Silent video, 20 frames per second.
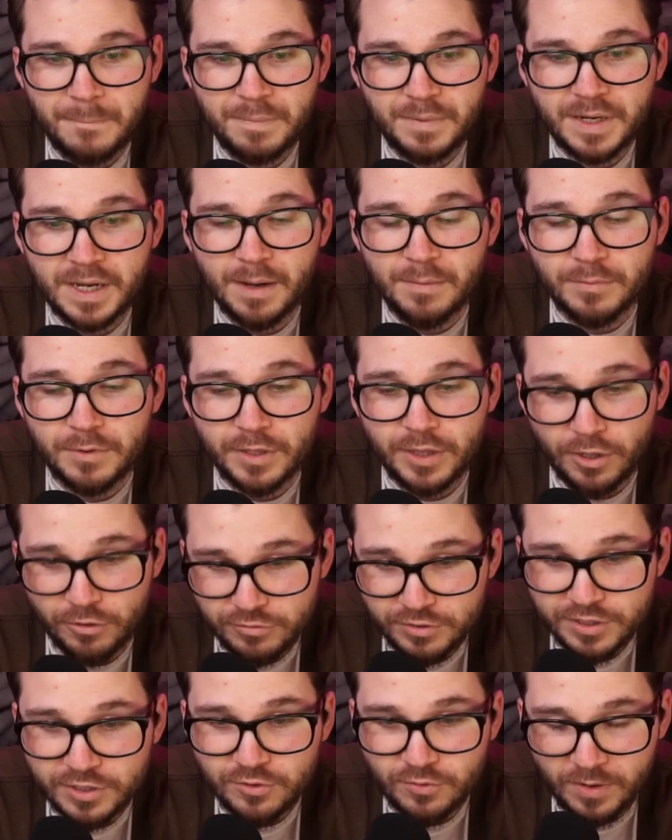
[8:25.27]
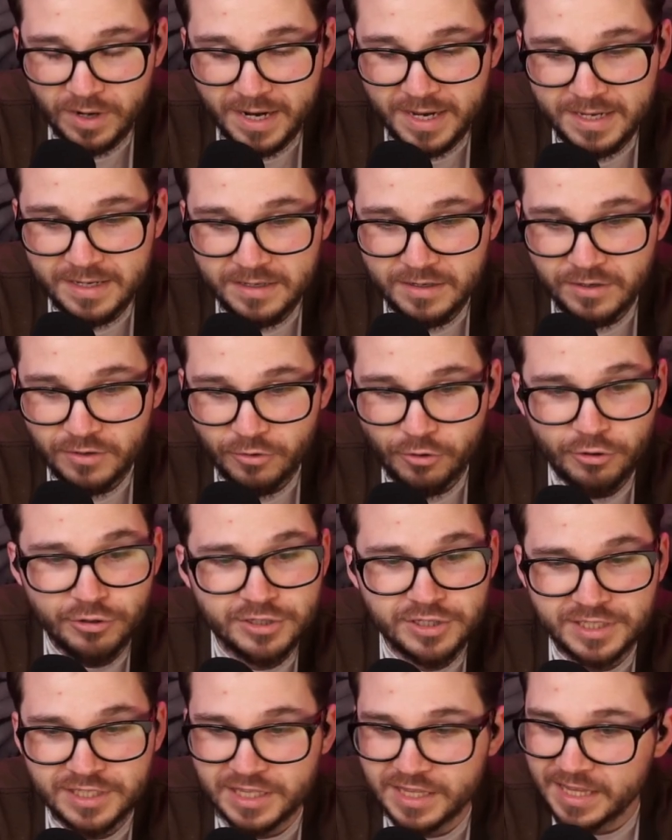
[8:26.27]
come close to crying or you
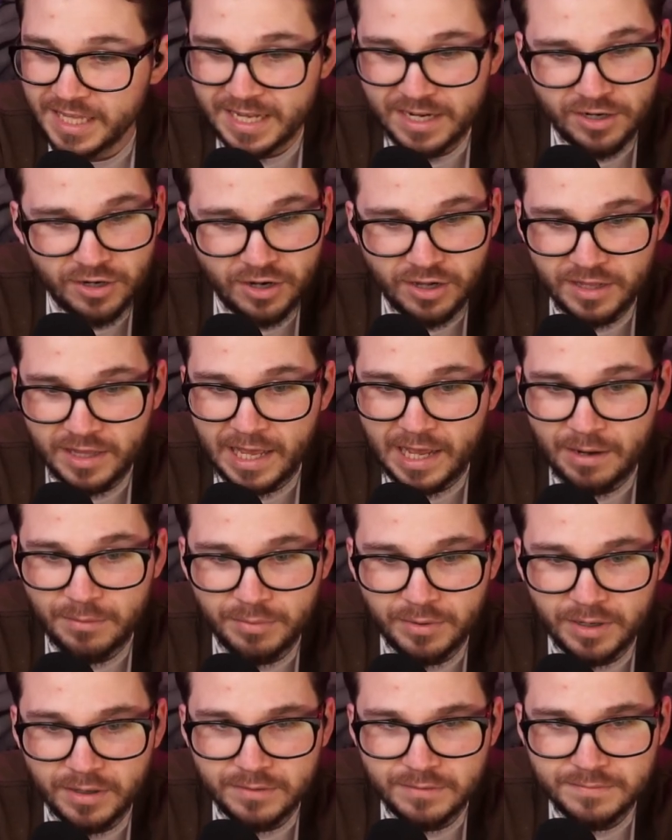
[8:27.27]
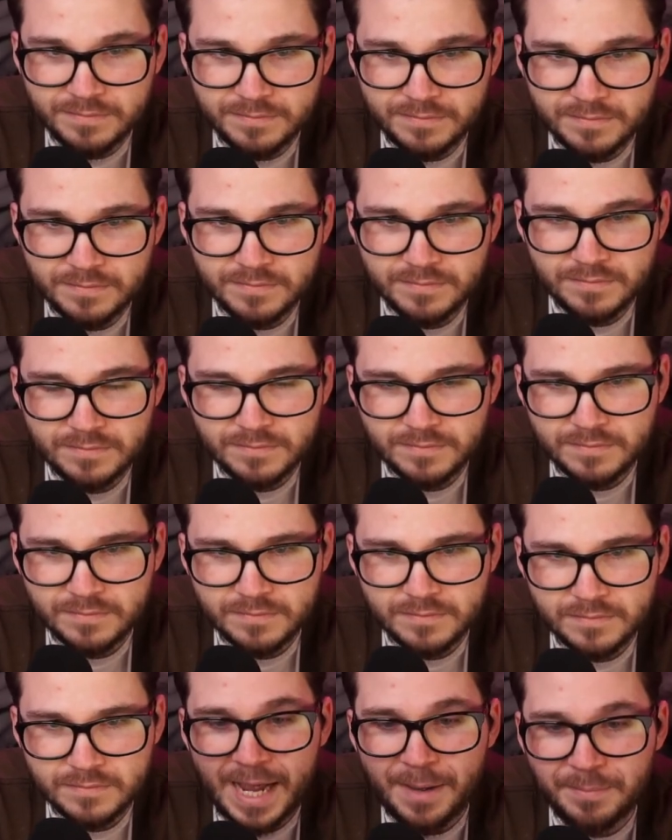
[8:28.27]
just let it all out, bro. The reward would
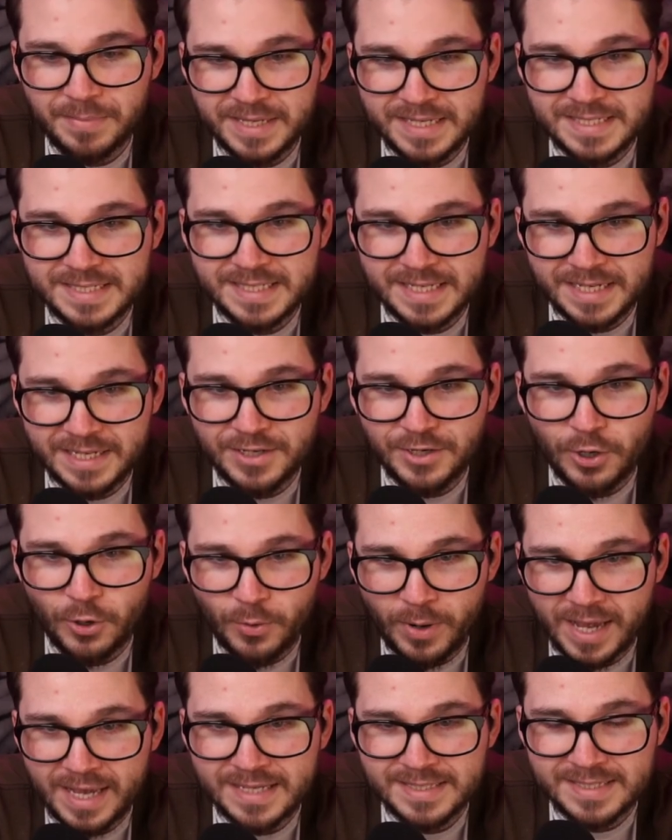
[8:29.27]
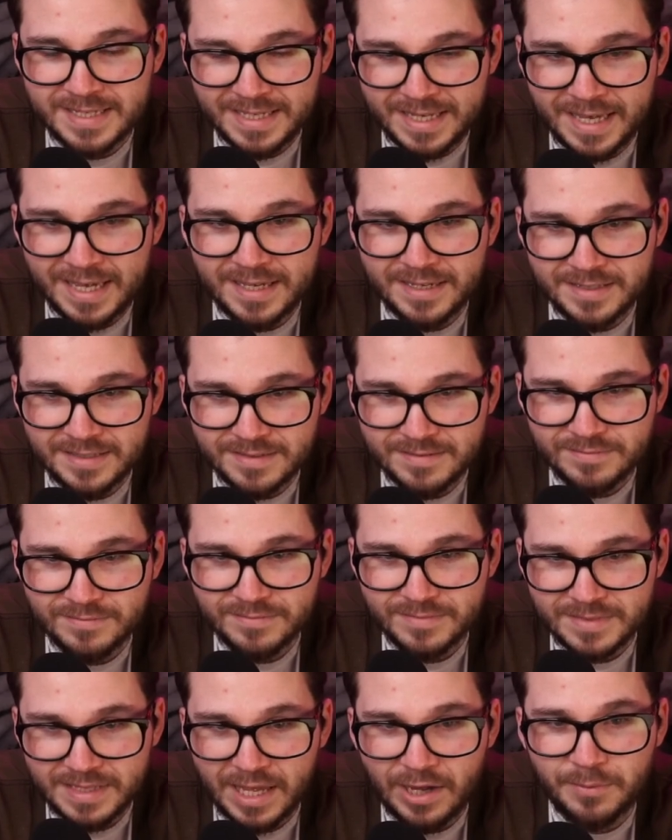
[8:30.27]
not be seeing yo ass again.
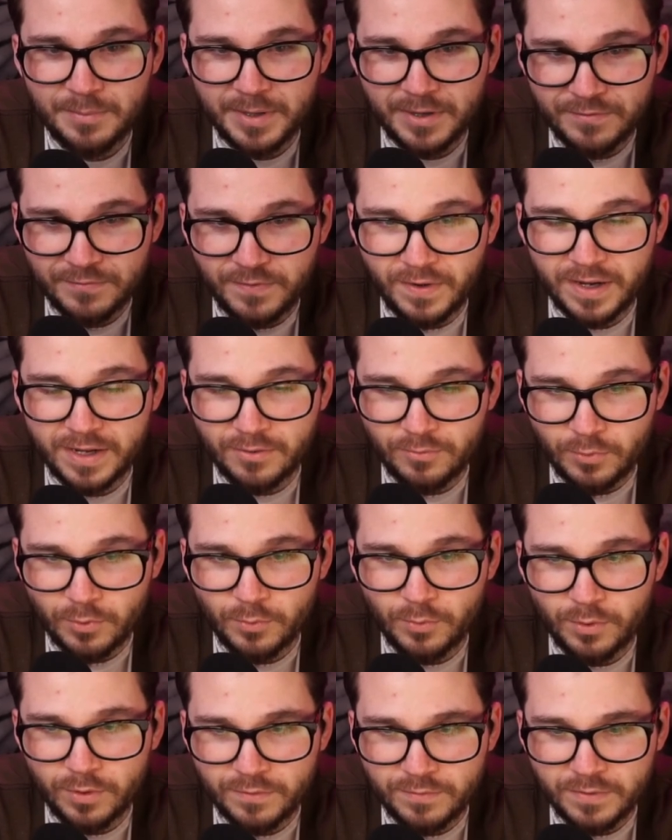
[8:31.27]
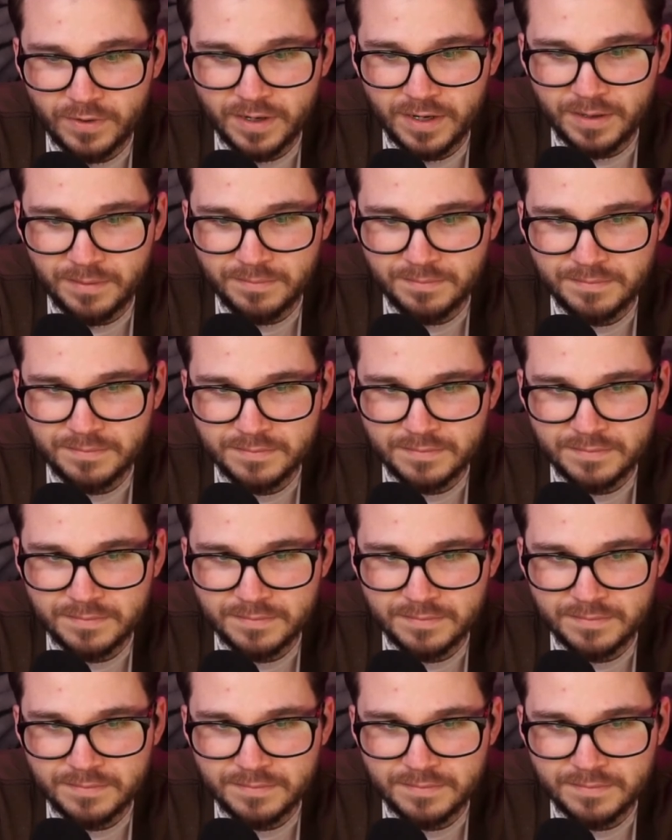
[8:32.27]
That would be a fucking reward for him.